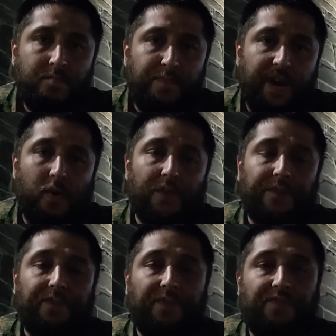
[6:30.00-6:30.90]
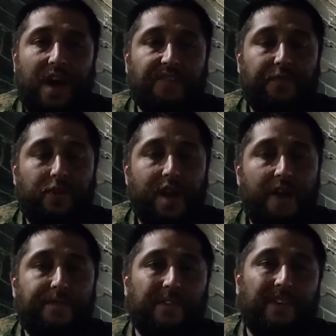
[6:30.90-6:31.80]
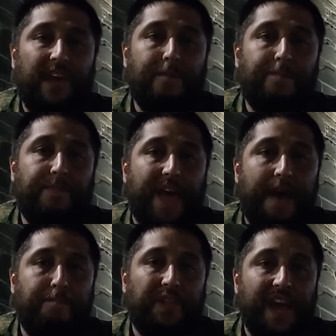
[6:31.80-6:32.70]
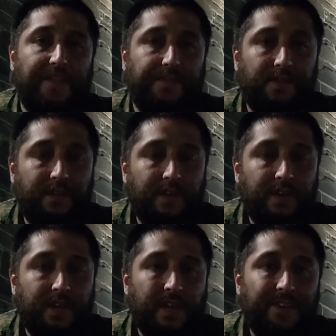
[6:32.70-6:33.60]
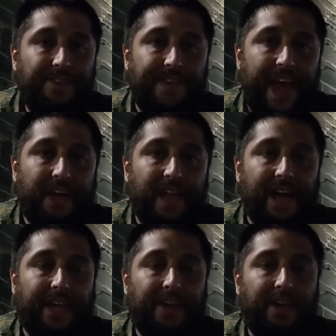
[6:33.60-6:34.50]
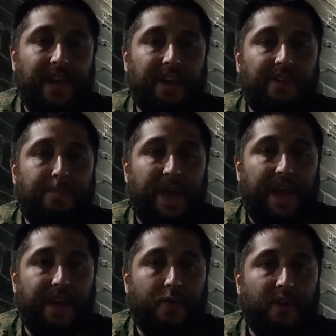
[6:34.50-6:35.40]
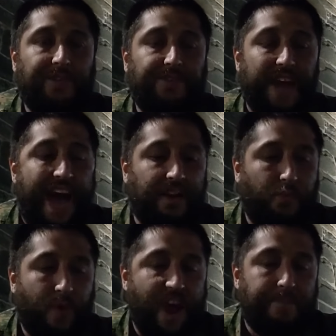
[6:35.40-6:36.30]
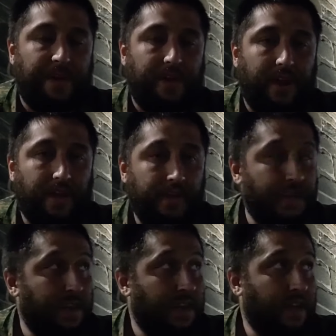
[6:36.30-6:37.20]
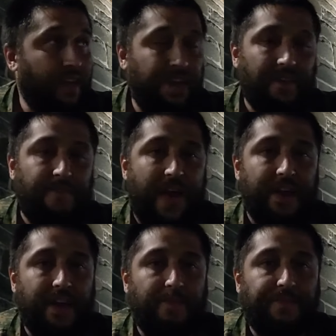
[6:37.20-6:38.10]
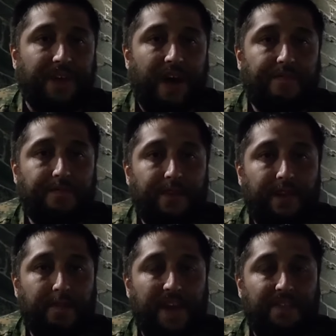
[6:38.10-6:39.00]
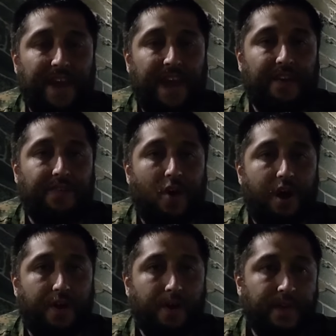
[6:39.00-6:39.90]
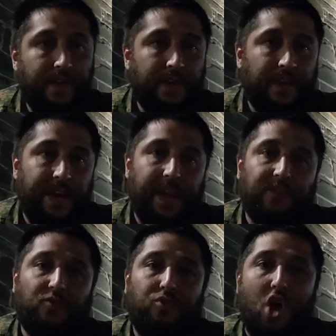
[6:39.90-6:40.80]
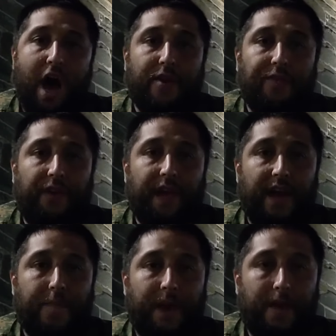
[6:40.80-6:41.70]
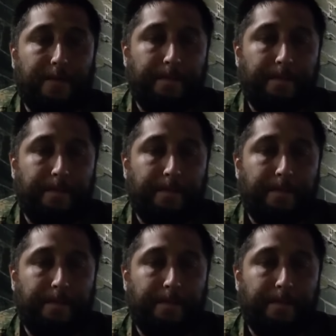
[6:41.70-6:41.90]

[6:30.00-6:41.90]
But he wasn't successful enough to keep that place dead like it needed to be, and it restocked rapidly. He defended himself, and he maintained his honor, and he slaughtered the enemy.